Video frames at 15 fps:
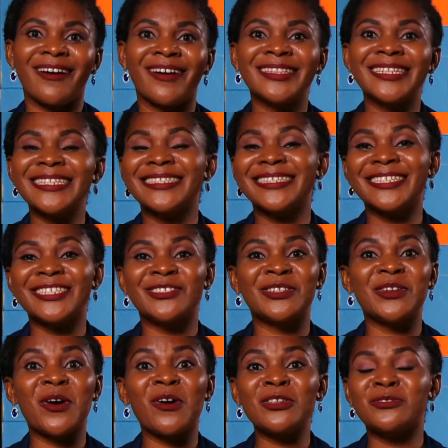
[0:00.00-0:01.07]
On this
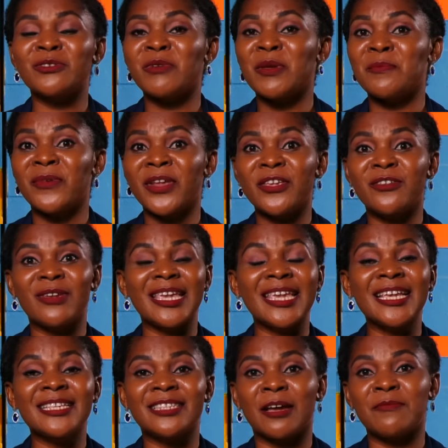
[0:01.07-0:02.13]
edition also, we bring you
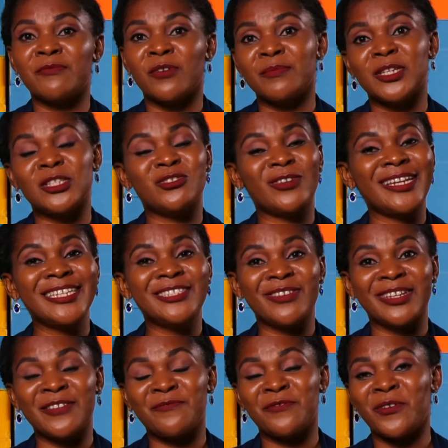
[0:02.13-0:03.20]
excerpts from the
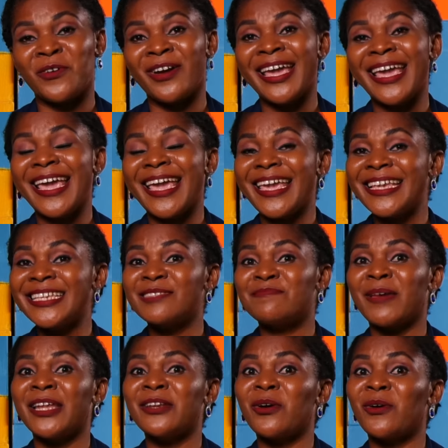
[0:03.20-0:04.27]
2024
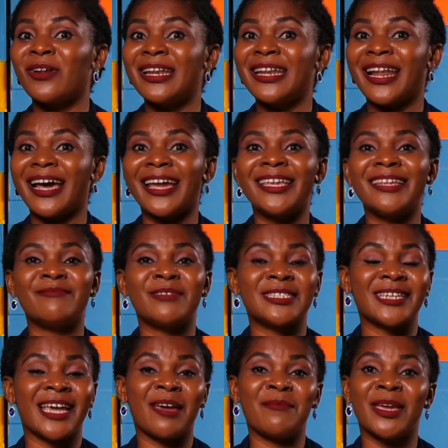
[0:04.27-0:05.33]
Inspenonline
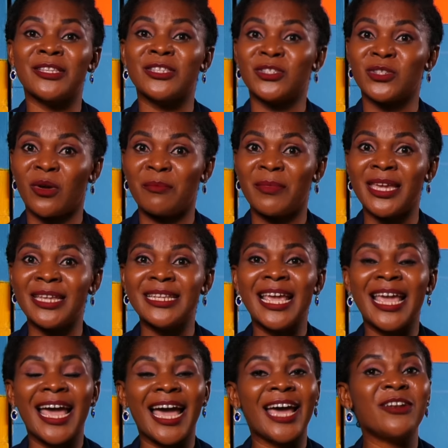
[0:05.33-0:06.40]
Retirement Summit
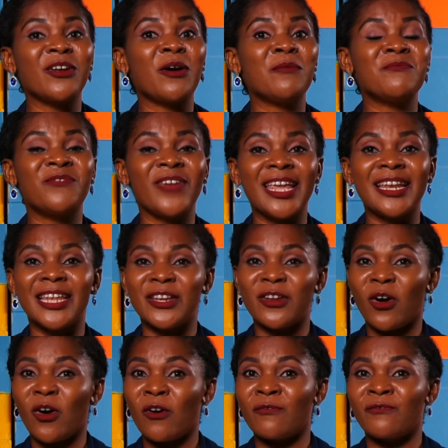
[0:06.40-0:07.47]
and
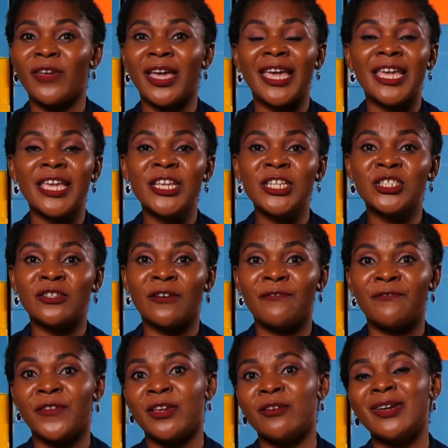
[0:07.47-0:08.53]
unveiling of
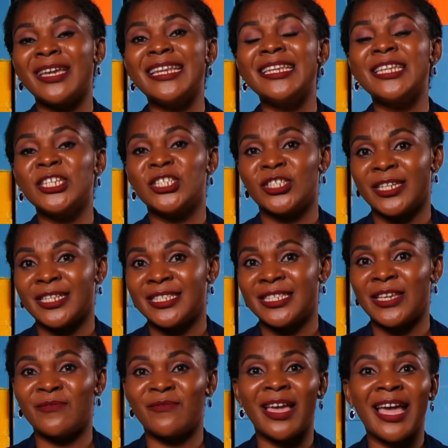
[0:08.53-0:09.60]
InsureFuel
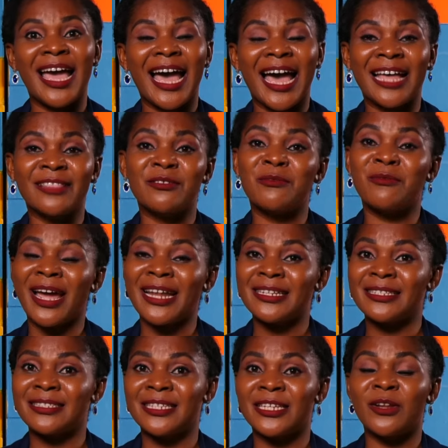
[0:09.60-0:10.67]
initiative at the
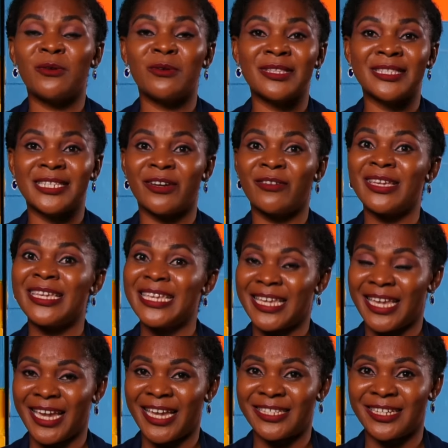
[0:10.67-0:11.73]
Radisson Hotel
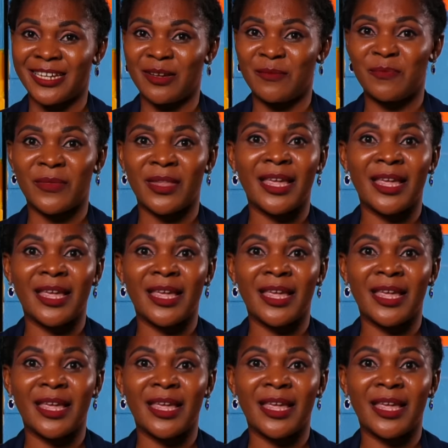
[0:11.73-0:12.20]
Ikeja.